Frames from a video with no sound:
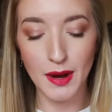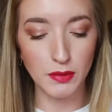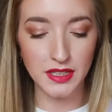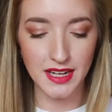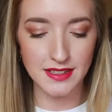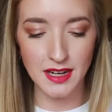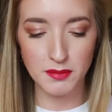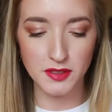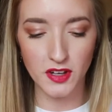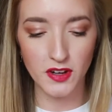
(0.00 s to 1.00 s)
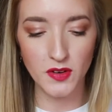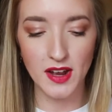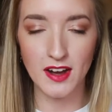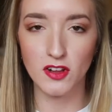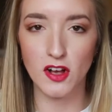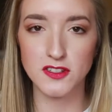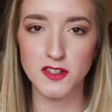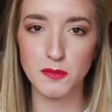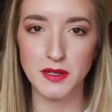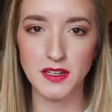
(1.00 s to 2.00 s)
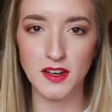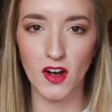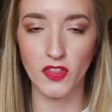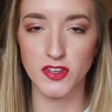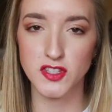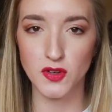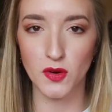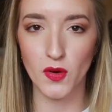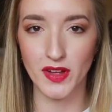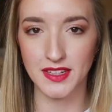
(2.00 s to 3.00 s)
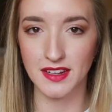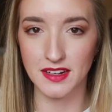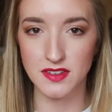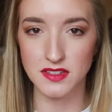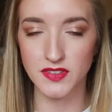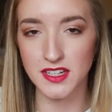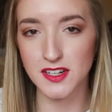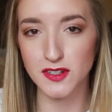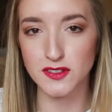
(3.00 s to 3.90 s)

I will link it down below, and it'll also be on the scroll at the end of this video.